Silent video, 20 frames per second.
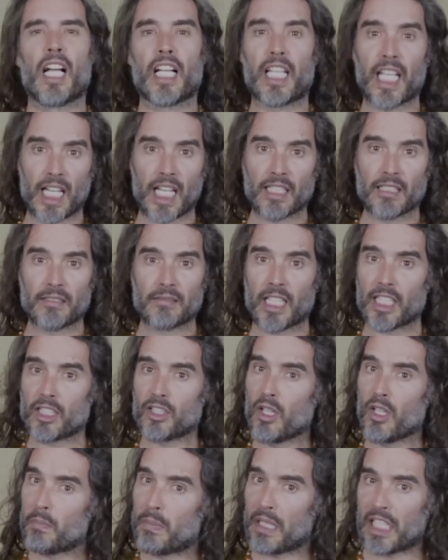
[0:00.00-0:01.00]
Again, that's
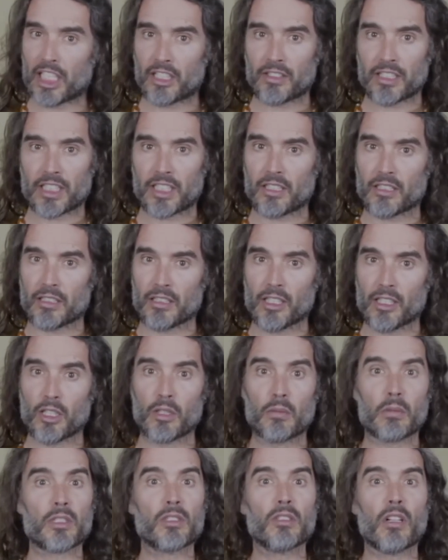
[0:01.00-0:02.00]
not Billy Crystal, who
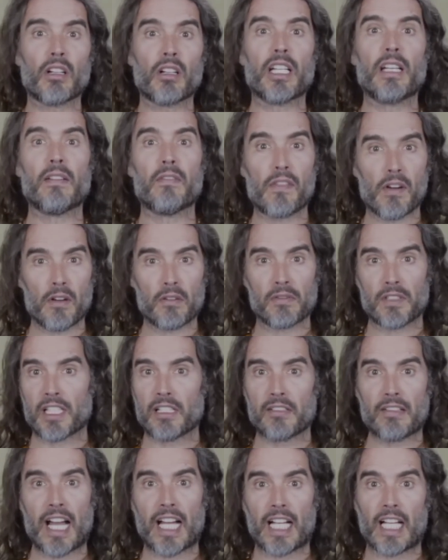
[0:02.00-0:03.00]
was not involved in
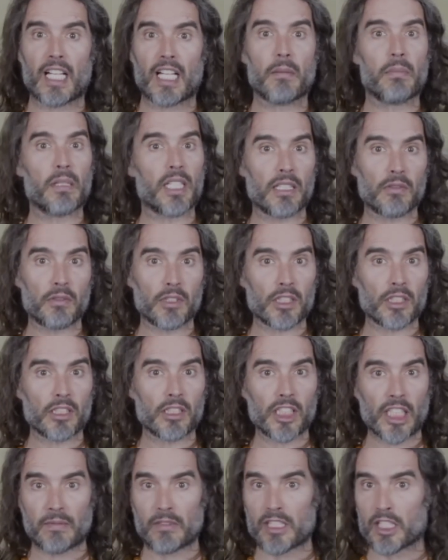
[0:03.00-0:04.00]
Iraq and I believe was,
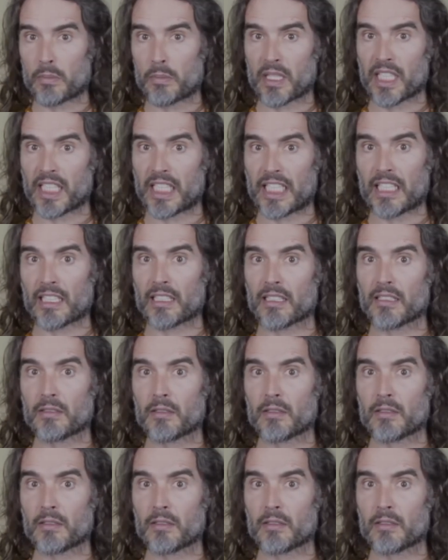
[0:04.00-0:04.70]
generally speaking,